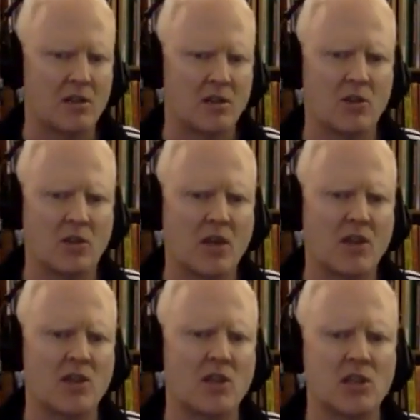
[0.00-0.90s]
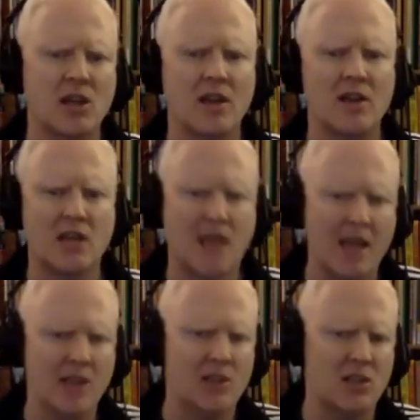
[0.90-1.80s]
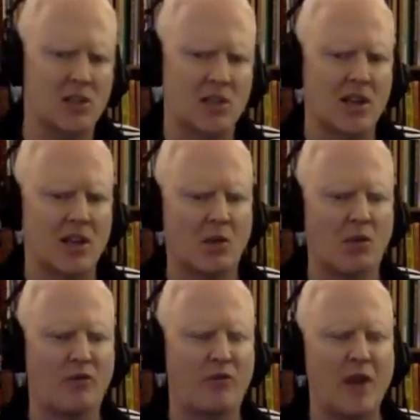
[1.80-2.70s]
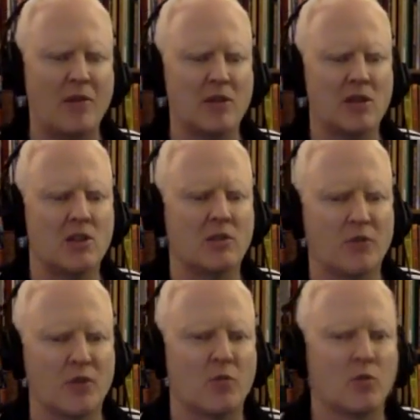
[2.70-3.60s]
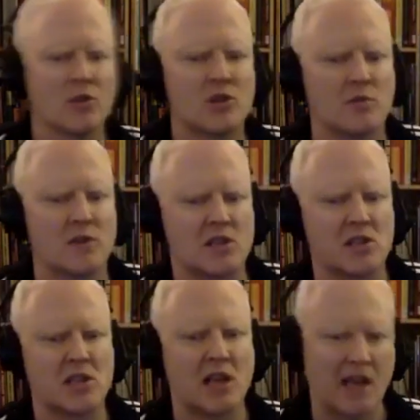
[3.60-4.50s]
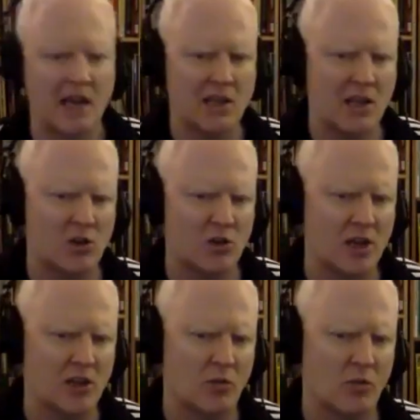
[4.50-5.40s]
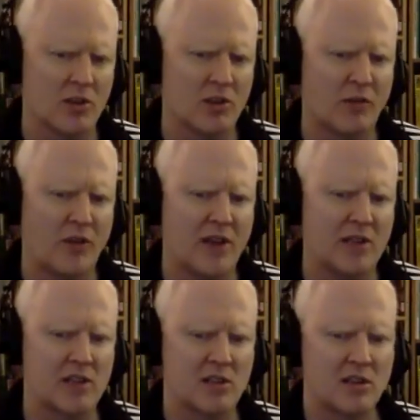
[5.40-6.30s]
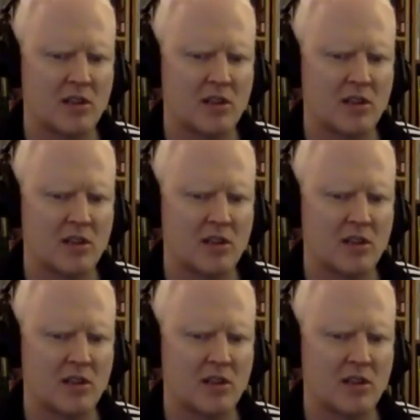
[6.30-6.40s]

They can't exist. They were founded for the worst reasons, and they create the worst effects.